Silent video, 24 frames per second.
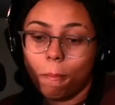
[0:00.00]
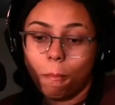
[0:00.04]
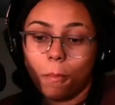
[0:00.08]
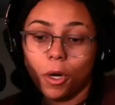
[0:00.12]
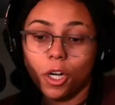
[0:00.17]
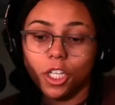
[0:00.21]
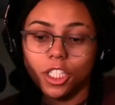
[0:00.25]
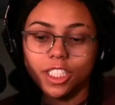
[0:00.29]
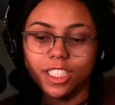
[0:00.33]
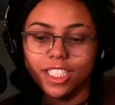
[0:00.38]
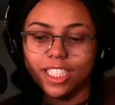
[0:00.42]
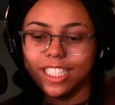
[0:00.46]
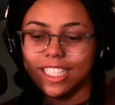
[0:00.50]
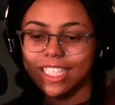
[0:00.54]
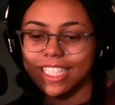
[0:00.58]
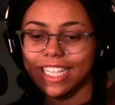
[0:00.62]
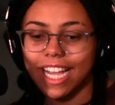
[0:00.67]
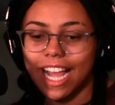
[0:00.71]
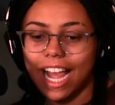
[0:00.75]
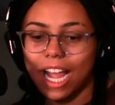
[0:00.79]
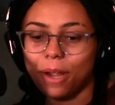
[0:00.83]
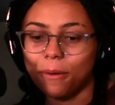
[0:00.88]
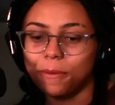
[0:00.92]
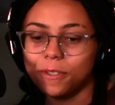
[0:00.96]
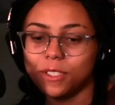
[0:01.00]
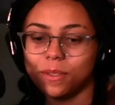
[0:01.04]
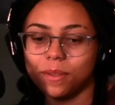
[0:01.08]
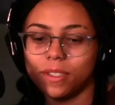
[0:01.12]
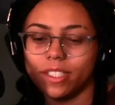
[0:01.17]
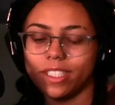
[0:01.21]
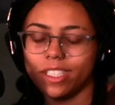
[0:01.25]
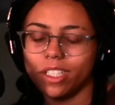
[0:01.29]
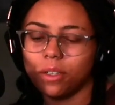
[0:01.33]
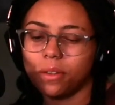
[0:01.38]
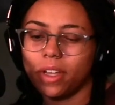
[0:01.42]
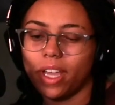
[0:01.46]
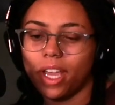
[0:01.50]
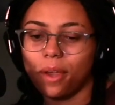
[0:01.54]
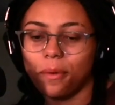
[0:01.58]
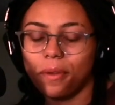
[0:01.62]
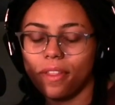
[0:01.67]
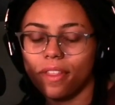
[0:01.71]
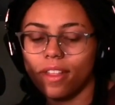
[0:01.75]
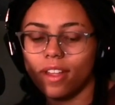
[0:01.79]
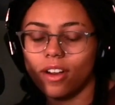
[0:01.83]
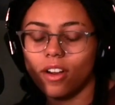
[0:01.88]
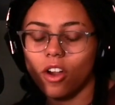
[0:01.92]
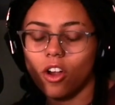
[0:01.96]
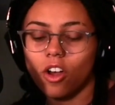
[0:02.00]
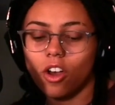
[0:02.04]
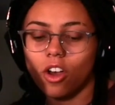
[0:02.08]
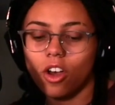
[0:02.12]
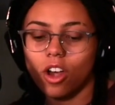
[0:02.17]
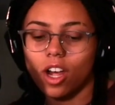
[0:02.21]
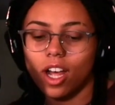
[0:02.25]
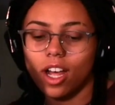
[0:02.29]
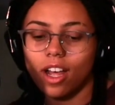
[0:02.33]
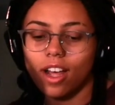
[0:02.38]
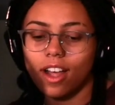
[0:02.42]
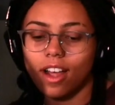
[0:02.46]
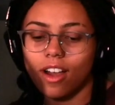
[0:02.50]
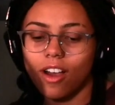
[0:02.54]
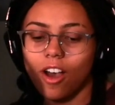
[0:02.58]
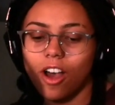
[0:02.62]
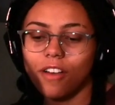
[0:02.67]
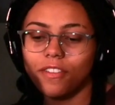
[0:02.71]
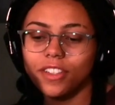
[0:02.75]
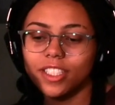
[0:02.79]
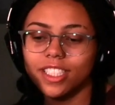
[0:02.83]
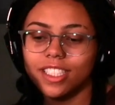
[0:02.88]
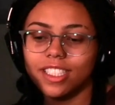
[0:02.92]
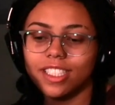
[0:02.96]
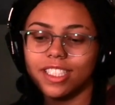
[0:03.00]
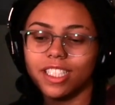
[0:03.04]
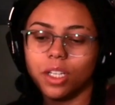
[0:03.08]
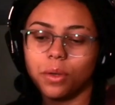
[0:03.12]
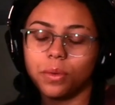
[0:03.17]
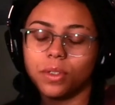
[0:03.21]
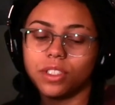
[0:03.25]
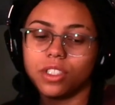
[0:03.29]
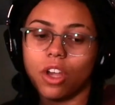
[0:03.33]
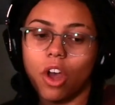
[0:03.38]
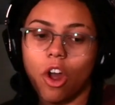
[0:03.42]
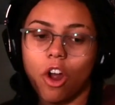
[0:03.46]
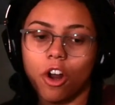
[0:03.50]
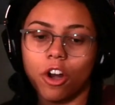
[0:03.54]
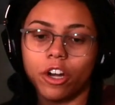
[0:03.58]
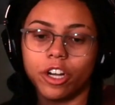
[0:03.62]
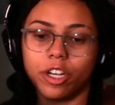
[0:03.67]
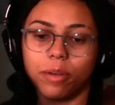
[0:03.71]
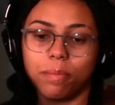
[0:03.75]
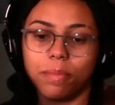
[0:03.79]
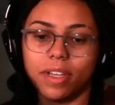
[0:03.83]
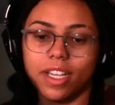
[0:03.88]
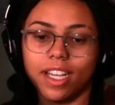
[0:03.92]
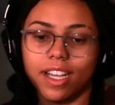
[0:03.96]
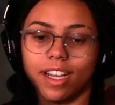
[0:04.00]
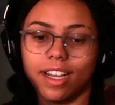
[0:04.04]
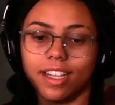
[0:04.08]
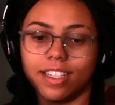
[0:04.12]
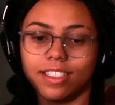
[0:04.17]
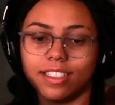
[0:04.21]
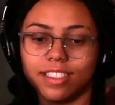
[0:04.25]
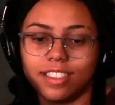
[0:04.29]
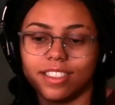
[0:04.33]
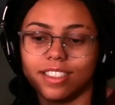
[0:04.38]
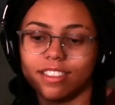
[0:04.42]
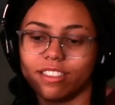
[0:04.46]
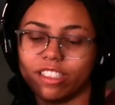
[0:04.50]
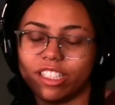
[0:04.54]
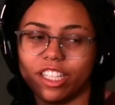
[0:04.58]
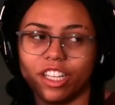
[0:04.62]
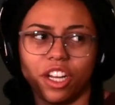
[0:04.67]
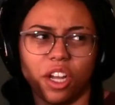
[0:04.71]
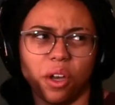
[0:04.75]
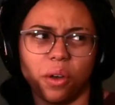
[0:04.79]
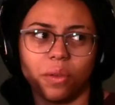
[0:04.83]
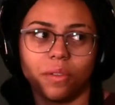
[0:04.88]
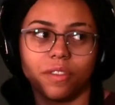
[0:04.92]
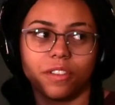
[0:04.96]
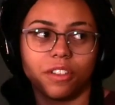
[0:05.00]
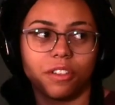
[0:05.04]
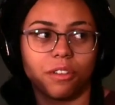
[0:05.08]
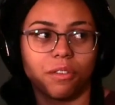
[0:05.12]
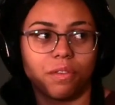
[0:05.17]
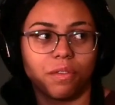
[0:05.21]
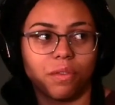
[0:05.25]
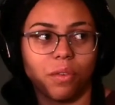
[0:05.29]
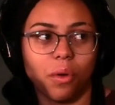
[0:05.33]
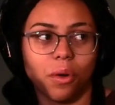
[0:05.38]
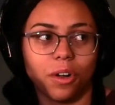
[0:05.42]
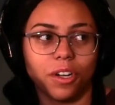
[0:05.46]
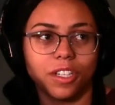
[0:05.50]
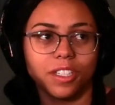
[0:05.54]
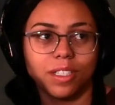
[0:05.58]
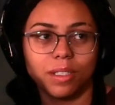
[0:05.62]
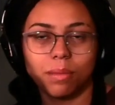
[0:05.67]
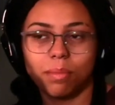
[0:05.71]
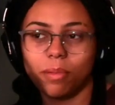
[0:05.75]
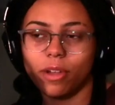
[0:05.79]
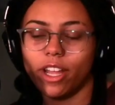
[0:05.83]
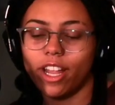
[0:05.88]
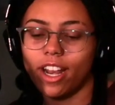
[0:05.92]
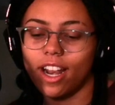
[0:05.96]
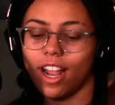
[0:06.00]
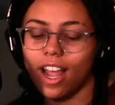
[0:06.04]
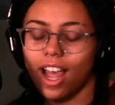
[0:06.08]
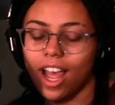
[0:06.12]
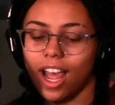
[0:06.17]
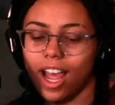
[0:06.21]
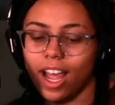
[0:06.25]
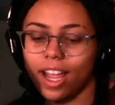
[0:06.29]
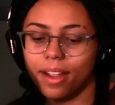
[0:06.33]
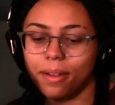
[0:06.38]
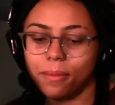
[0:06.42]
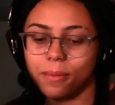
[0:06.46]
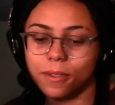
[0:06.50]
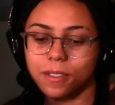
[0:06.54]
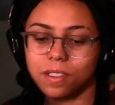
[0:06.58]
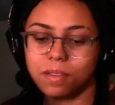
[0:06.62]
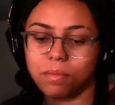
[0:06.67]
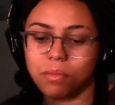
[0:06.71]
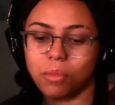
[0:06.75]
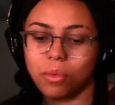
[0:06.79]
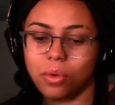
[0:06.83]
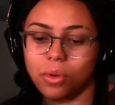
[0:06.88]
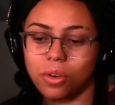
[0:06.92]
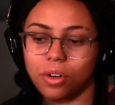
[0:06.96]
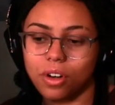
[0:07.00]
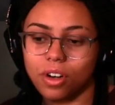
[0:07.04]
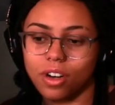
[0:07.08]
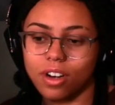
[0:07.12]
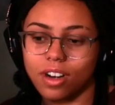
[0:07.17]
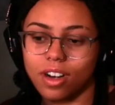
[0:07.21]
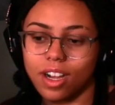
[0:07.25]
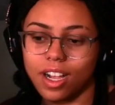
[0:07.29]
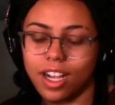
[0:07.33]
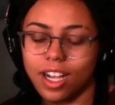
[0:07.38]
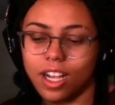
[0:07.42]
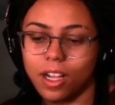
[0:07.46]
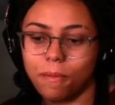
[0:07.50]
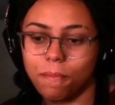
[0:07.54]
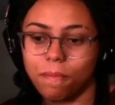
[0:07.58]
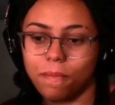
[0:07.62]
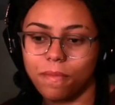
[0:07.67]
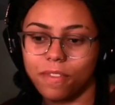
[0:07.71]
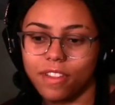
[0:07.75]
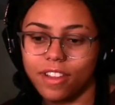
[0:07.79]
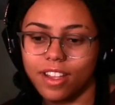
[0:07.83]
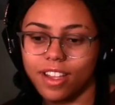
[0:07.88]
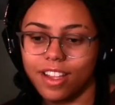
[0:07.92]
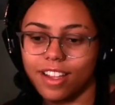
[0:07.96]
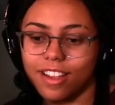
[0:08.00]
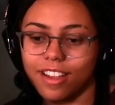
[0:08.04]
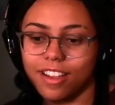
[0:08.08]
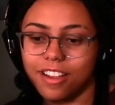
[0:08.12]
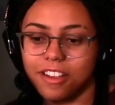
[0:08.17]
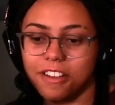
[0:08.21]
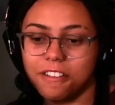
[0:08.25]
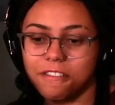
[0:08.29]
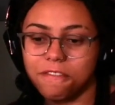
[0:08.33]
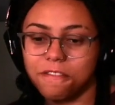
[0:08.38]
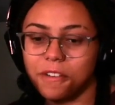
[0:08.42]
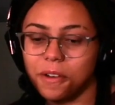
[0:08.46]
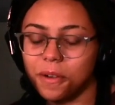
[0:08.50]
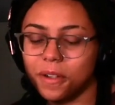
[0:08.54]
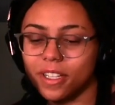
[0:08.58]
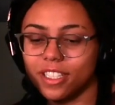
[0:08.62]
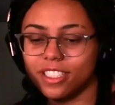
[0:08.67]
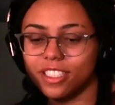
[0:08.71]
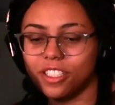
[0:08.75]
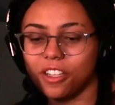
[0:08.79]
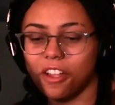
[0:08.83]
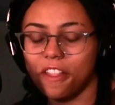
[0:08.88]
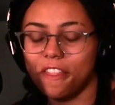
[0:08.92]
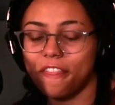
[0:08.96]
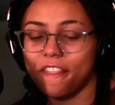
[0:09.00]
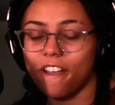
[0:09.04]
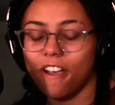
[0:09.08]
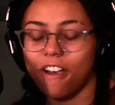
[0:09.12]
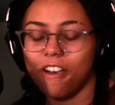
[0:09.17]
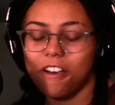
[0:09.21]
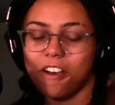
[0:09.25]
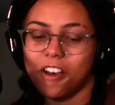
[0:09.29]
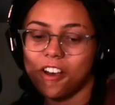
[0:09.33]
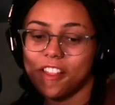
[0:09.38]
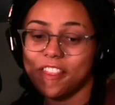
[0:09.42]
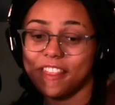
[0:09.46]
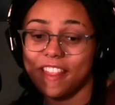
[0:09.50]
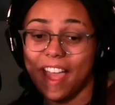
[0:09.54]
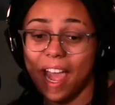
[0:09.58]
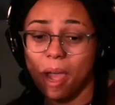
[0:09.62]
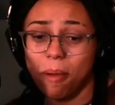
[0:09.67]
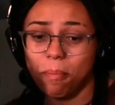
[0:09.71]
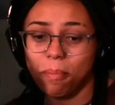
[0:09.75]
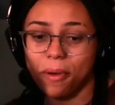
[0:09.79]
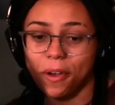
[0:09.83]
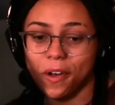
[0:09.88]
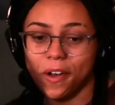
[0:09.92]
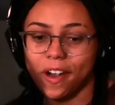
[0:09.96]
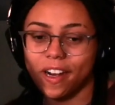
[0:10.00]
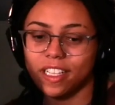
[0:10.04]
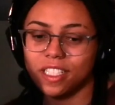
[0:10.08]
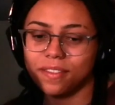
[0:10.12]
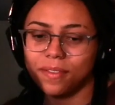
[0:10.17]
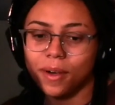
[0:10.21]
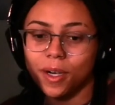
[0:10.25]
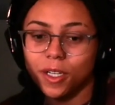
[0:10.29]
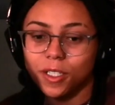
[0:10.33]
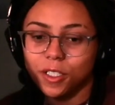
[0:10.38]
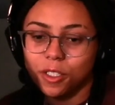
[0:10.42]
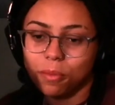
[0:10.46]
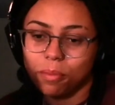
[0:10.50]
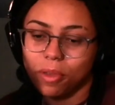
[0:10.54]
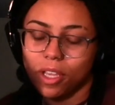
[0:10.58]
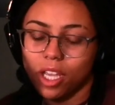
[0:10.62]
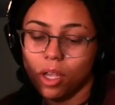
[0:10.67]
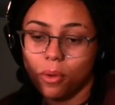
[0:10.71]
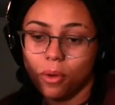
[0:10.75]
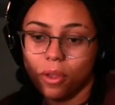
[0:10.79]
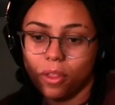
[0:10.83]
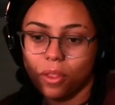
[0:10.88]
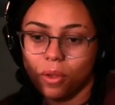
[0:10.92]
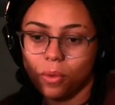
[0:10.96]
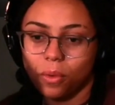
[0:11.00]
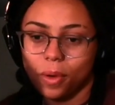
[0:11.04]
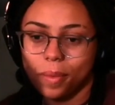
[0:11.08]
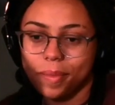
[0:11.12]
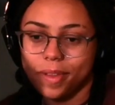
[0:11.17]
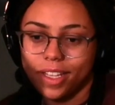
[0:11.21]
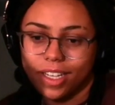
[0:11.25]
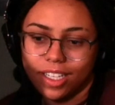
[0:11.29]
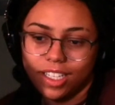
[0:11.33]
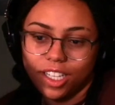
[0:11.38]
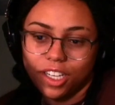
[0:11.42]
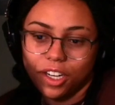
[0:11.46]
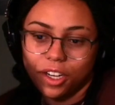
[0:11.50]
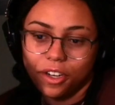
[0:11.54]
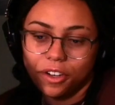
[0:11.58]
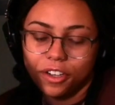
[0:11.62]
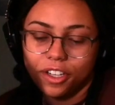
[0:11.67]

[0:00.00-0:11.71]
Personally, I was really okay with it. Obviously, it was hard because, the divorce, but I was more focused on that part. As far as you being with a woman,